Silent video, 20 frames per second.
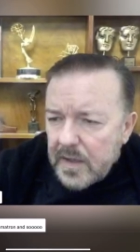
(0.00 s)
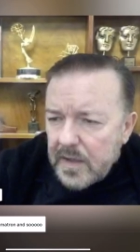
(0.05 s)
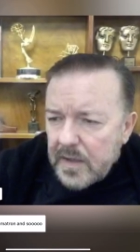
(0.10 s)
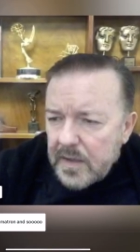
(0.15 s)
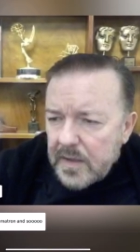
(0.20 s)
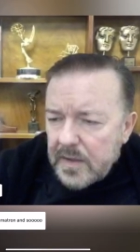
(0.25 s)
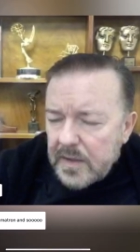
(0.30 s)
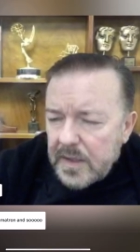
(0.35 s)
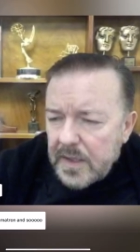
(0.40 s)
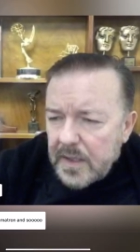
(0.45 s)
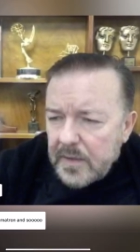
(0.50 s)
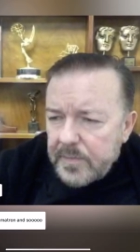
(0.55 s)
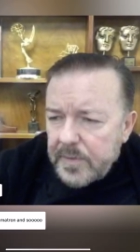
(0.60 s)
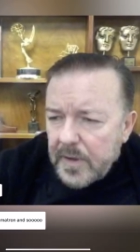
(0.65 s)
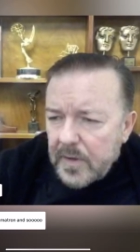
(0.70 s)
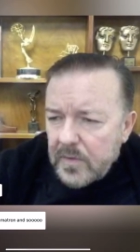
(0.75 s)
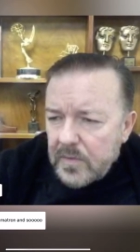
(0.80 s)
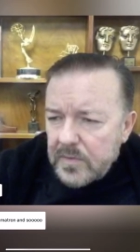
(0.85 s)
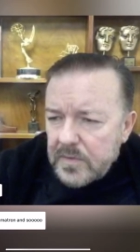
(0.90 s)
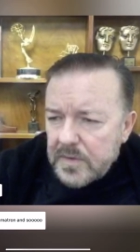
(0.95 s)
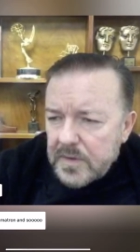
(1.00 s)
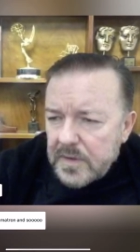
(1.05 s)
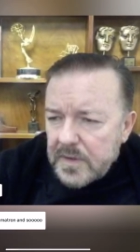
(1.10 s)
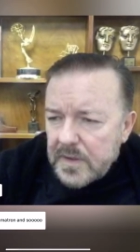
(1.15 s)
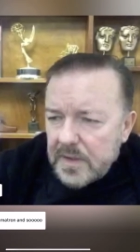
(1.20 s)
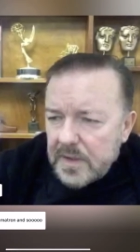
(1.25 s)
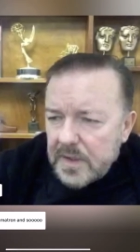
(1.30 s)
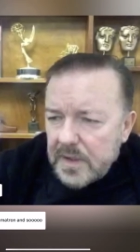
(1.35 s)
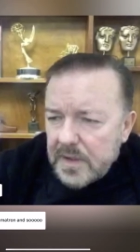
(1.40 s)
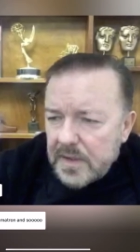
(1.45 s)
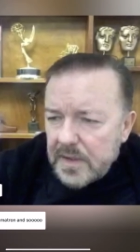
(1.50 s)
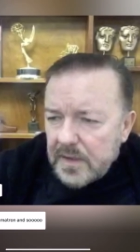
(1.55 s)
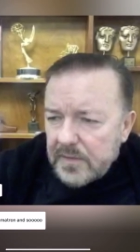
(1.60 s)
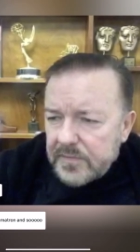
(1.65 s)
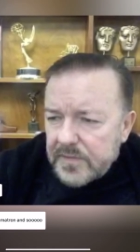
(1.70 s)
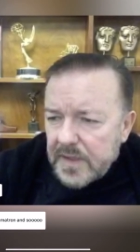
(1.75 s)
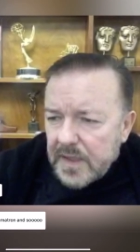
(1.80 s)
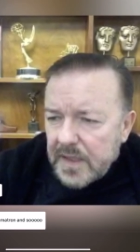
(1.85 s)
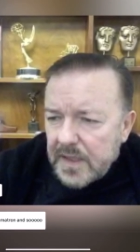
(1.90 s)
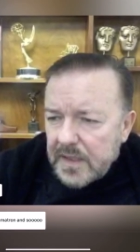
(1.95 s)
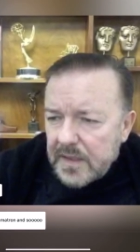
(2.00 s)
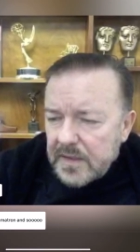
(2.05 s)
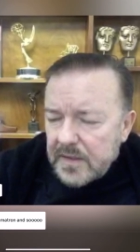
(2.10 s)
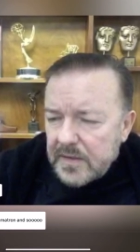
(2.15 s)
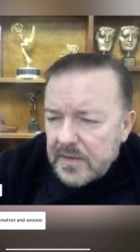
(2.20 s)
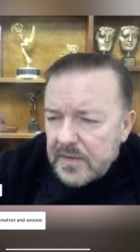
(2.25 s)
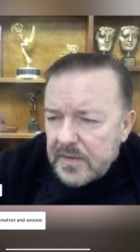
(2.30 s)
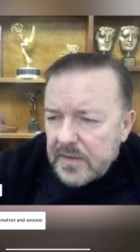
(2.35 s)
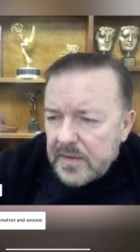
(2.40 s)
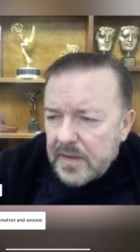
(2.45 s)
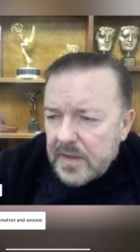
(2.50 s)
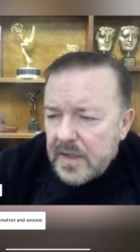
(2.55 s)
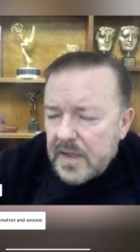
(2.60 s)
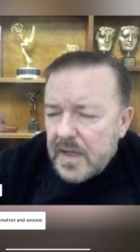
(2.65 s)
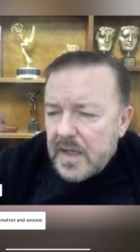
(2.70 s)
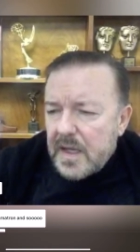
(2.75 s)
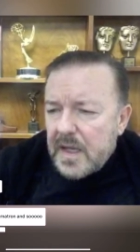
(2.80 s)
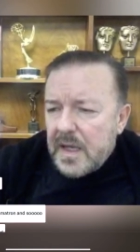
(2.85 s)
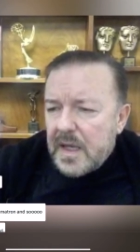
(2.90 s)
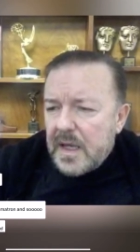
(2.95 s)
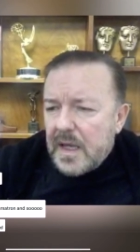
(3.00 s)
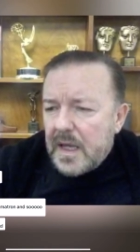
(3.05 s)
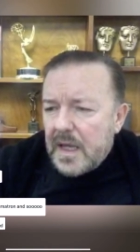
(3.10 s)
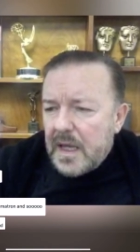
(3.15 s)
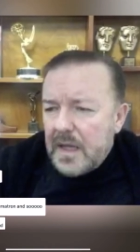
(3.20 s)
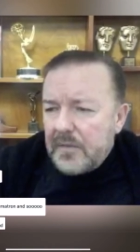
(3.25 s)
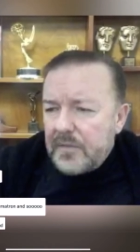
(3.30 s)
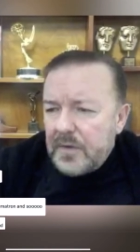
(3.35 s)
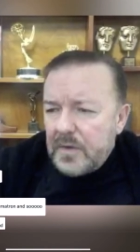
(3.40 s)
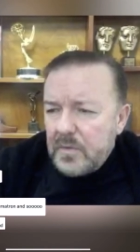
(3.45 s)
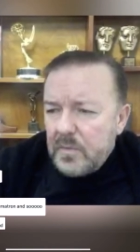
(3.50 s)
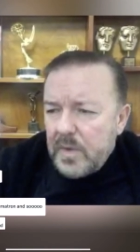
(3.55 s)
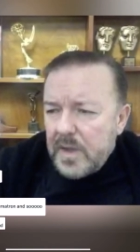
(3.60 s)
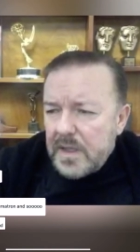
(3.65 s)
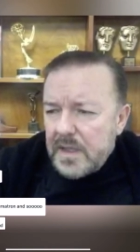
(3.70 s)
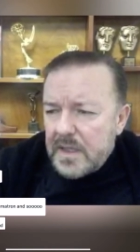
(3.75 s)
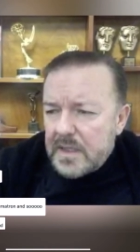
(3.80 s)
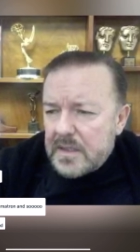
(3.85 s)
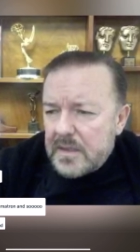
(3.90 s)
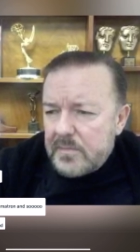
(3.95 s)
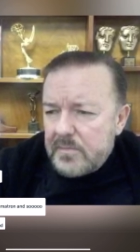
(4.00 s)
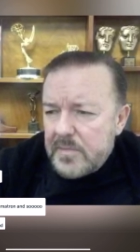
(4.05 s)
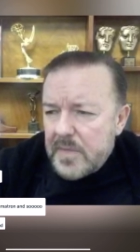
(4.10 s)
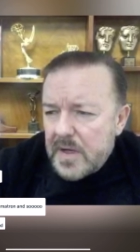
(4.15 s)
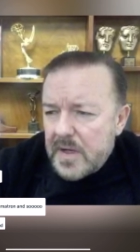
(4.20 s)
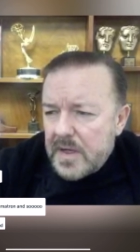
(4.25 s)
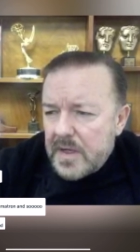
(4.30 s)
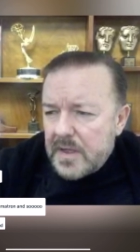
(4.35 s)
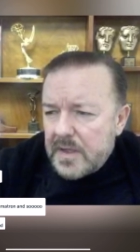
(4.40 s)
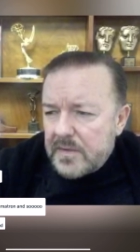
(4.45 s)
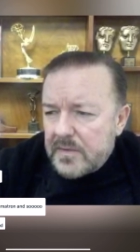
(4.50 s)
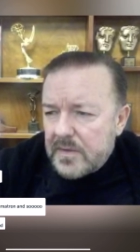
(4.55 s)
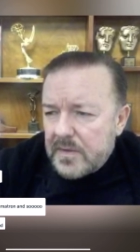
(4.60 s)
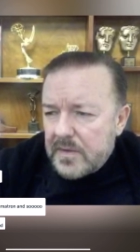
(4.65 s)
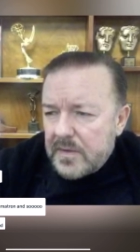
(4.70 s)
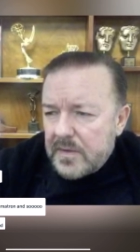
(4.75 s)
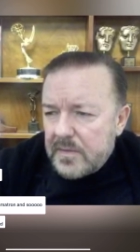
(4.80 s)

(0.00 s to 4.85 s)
Leopold and Loveday. If you witnessed a murder,